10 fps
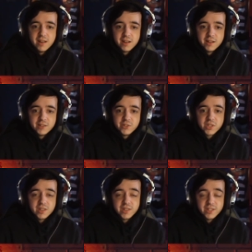because
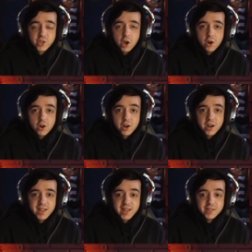these are
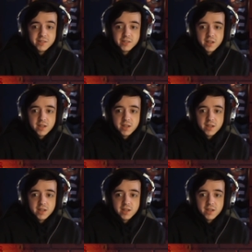kids.